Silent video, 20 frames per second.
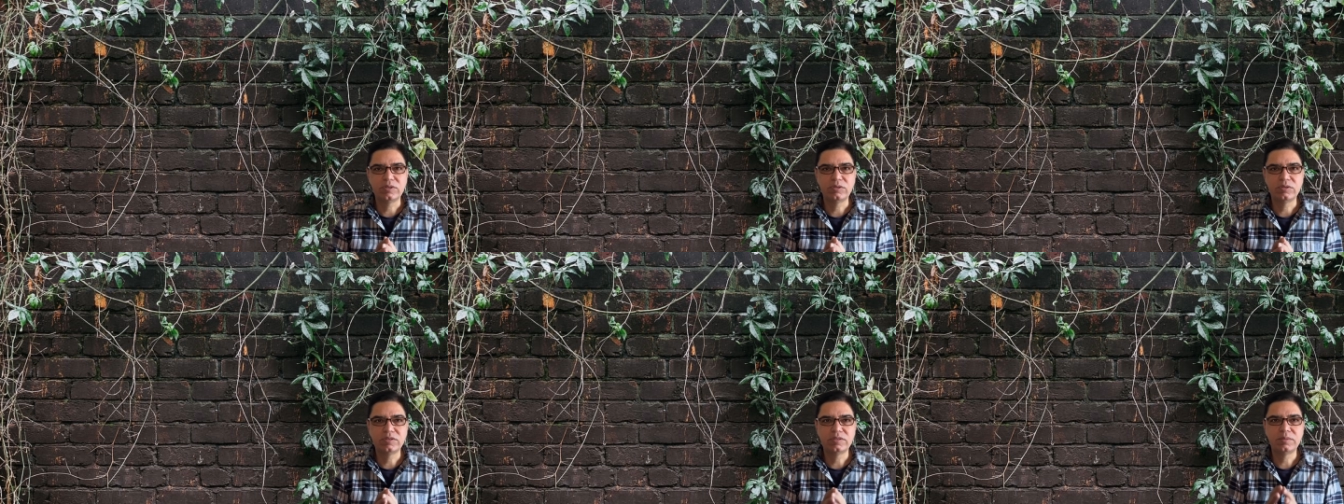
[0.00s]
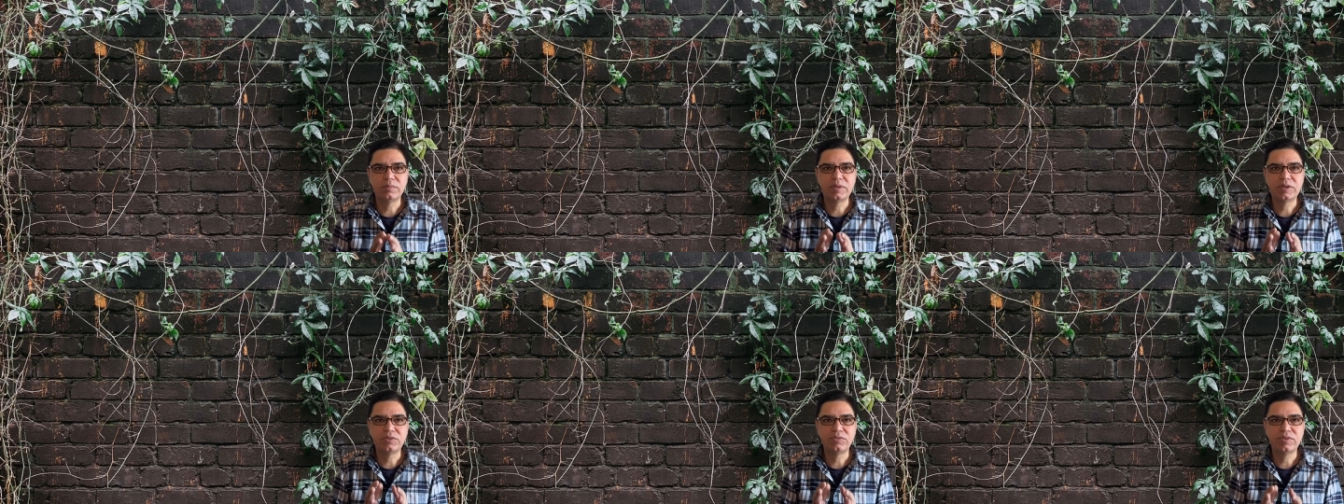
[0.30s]
though it's
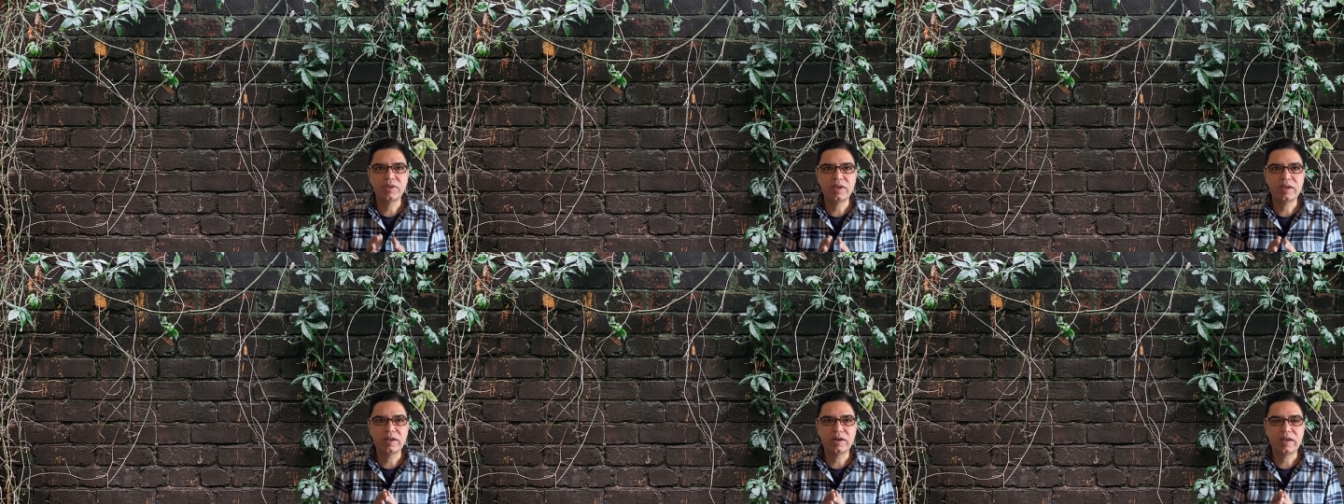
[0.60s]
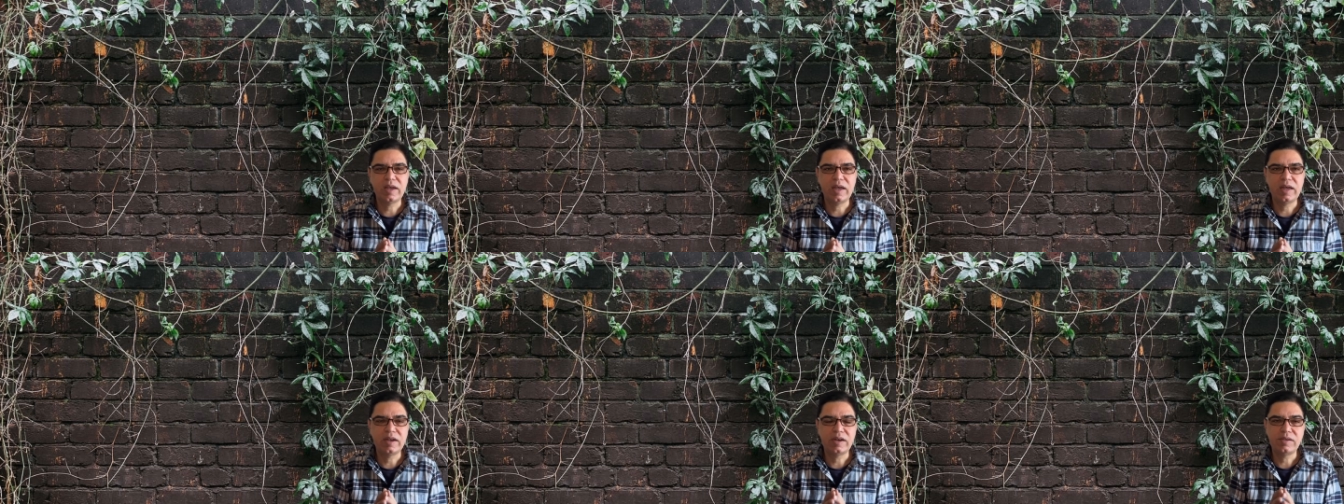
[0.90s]
a bit rare,
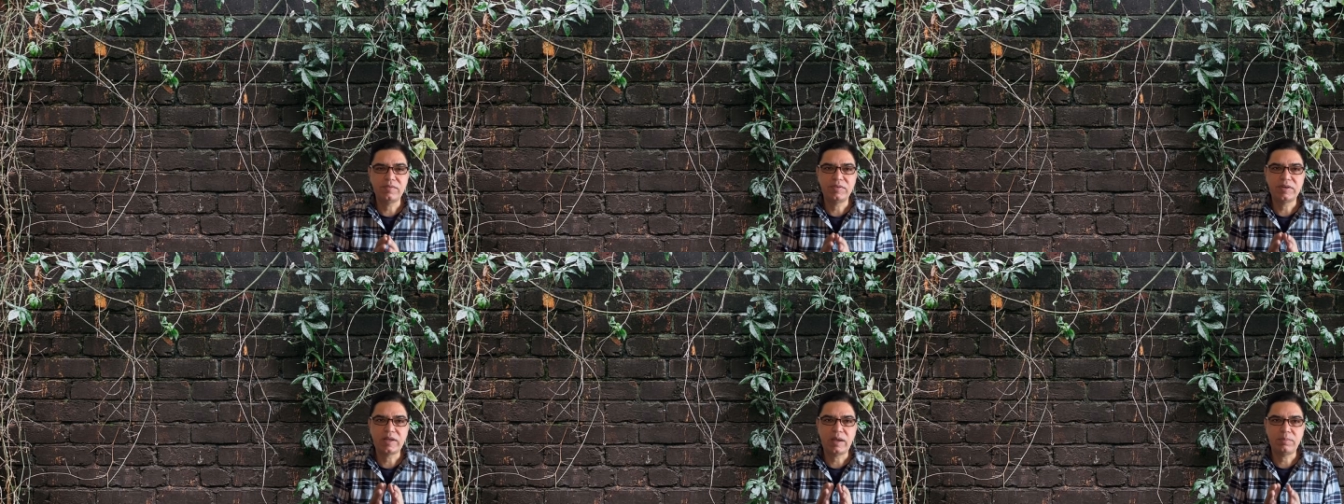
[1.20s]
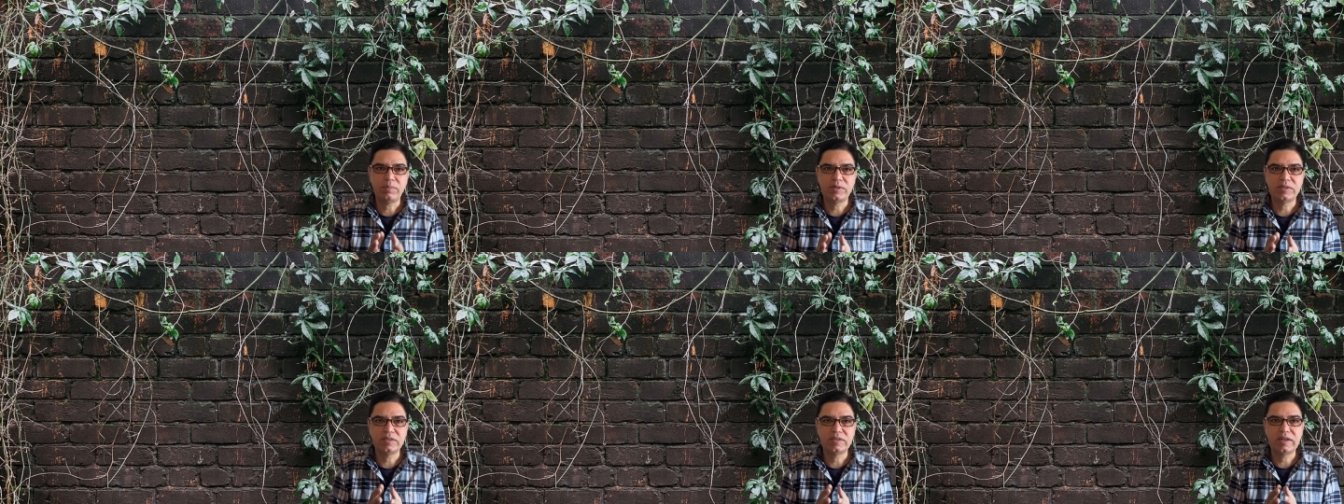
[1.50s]
and if it
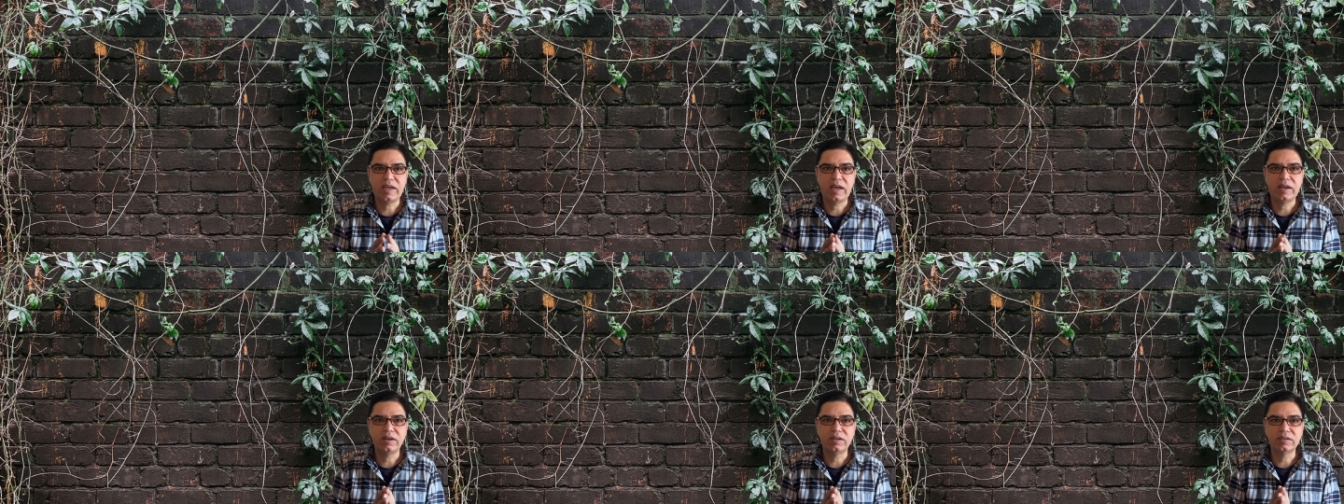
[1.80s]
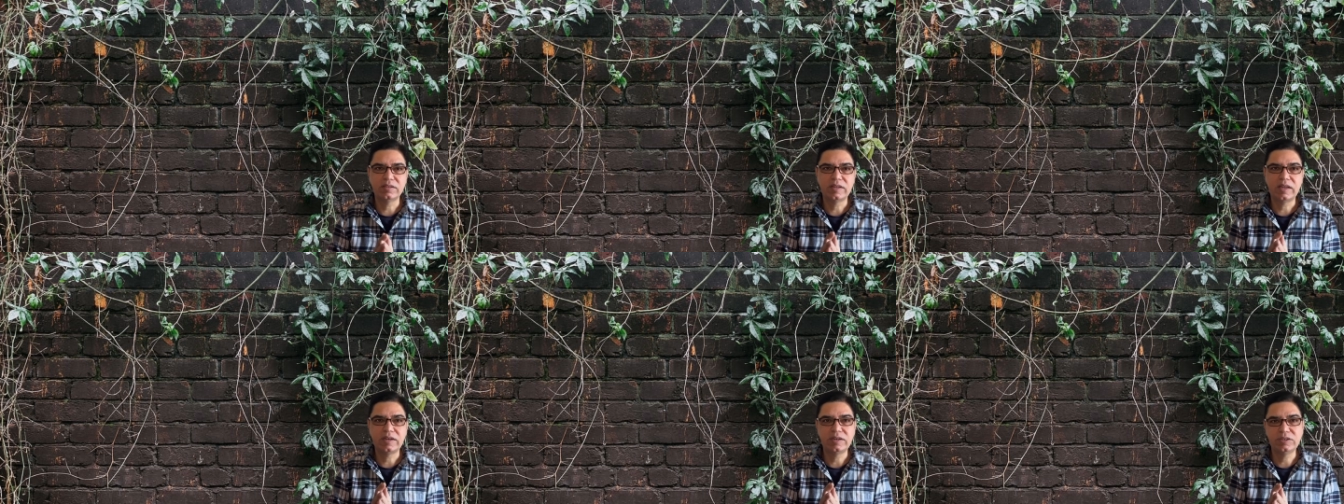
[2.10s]
happens in
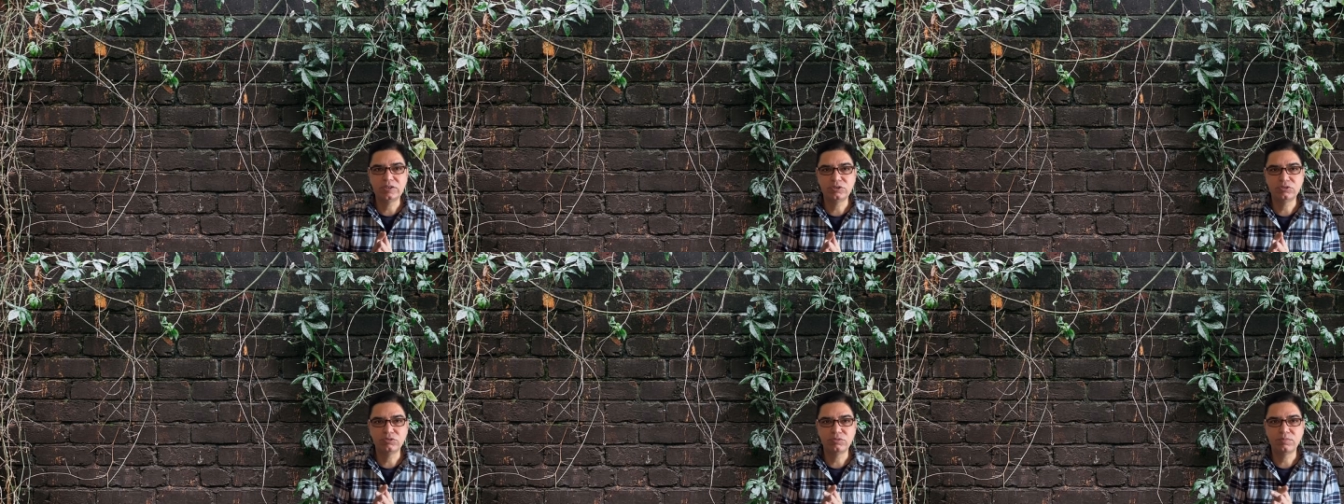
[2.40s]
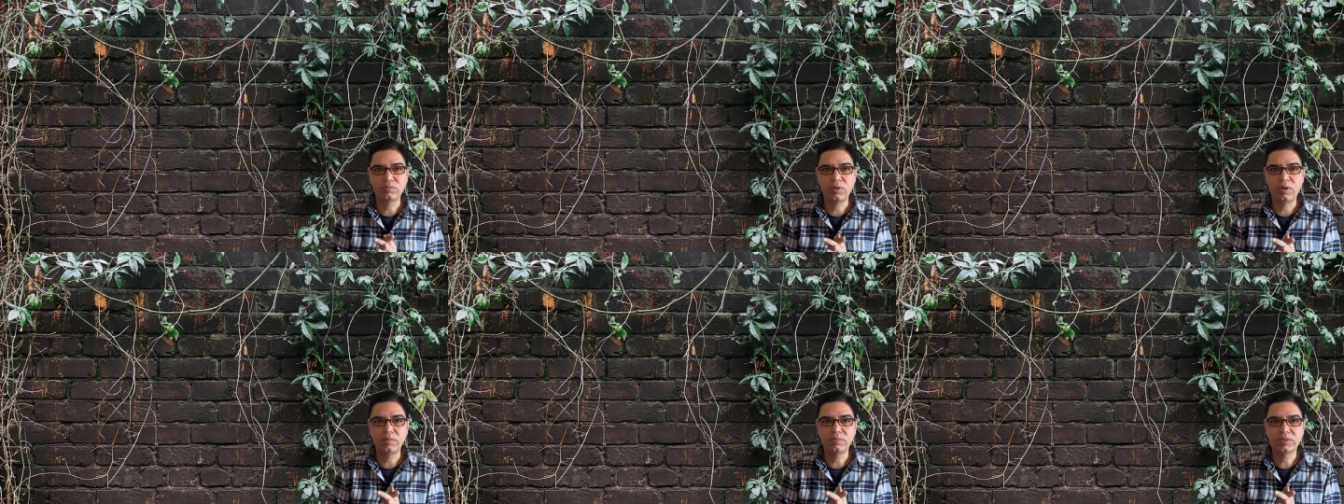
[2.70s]
adult, then it
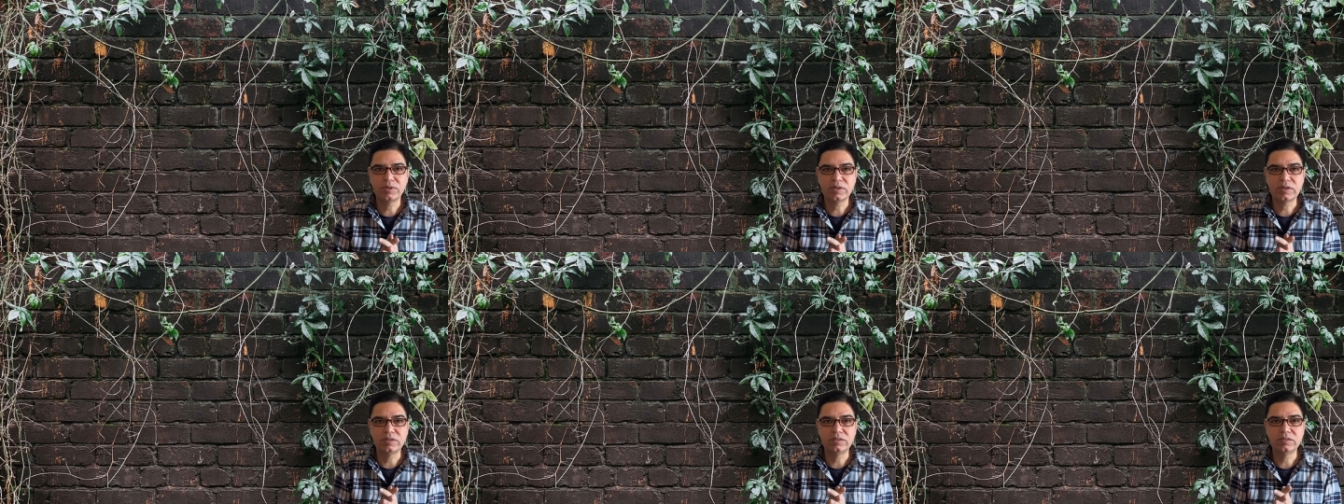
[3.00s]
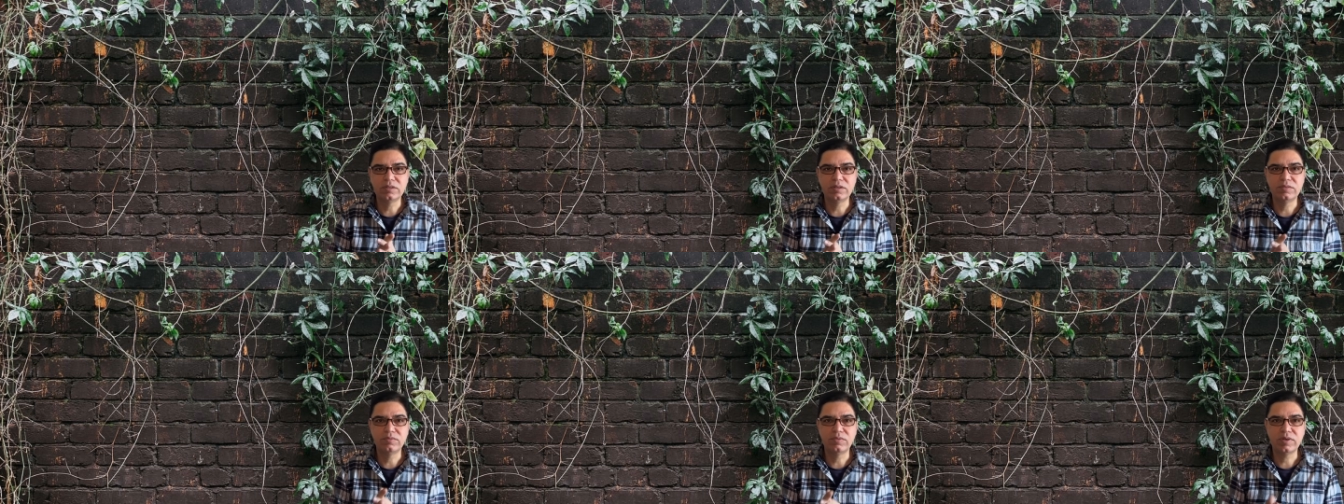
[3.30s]
should prompt
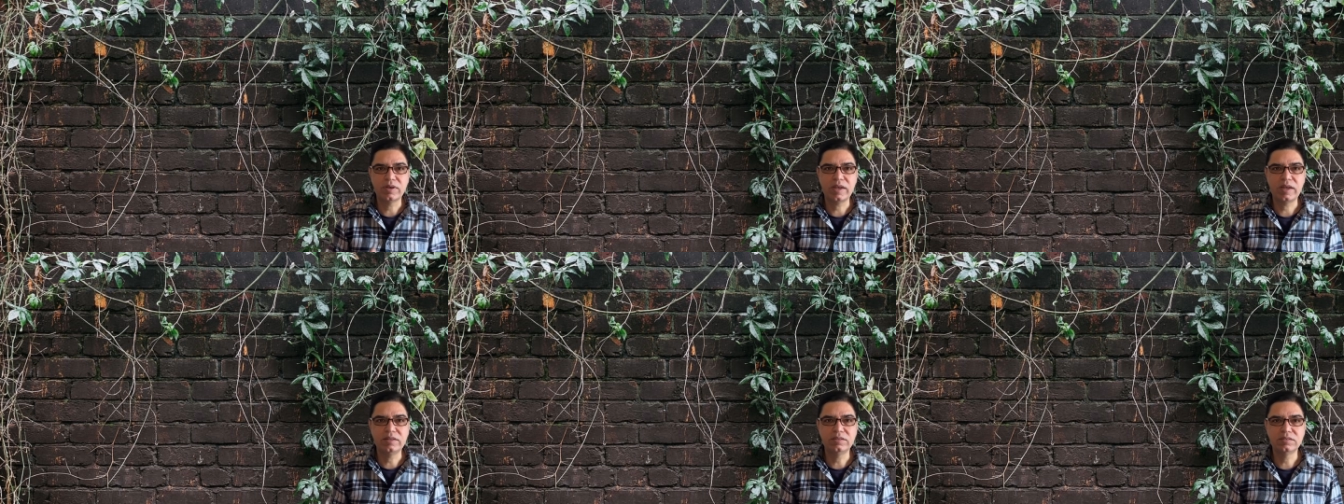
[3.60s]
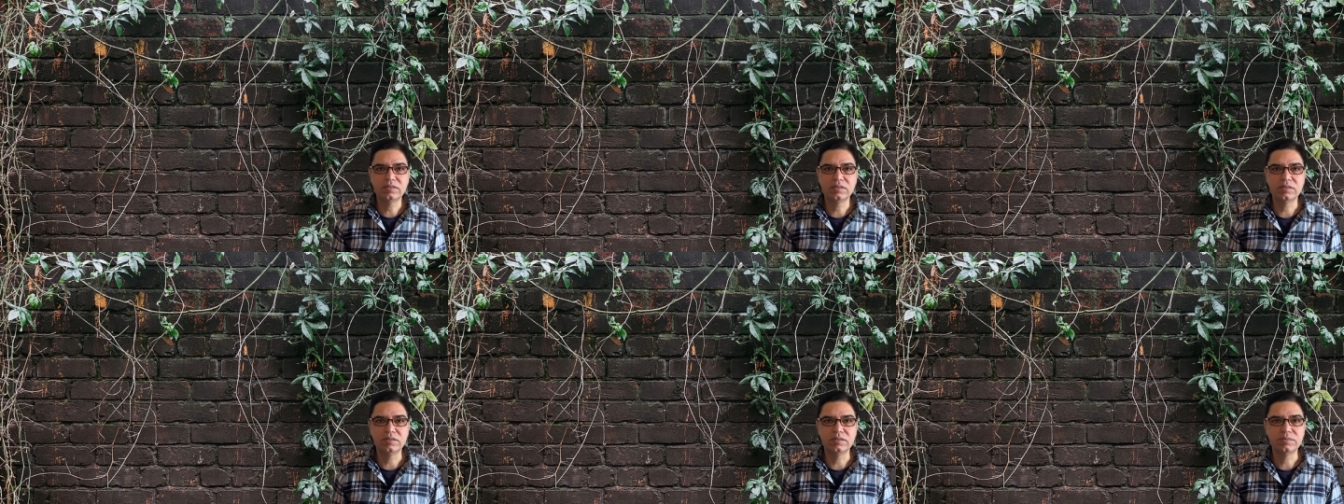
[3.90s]
concern for
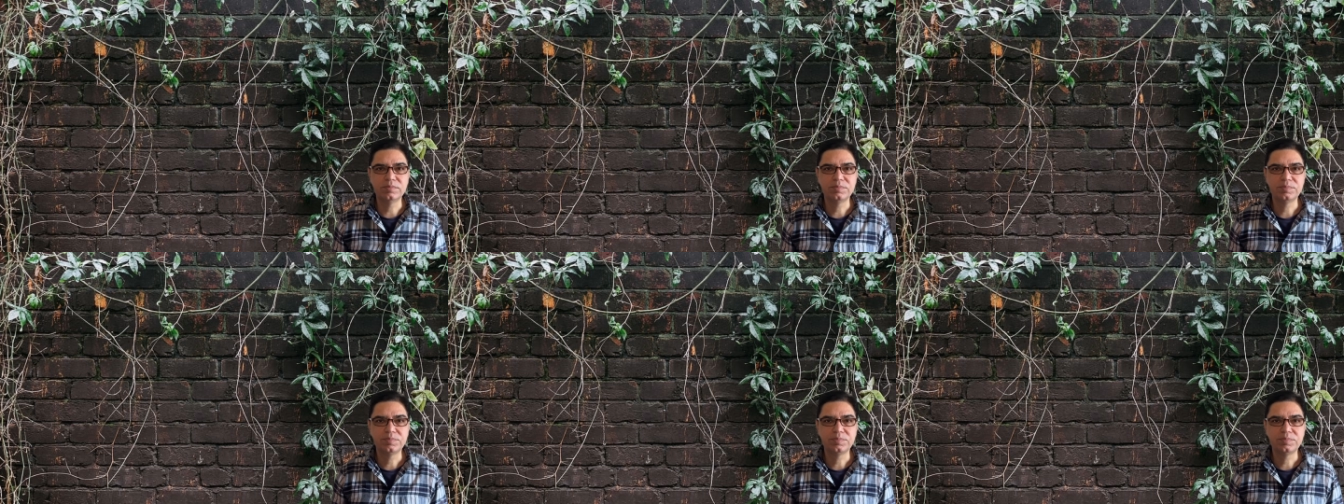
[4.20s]
cancer.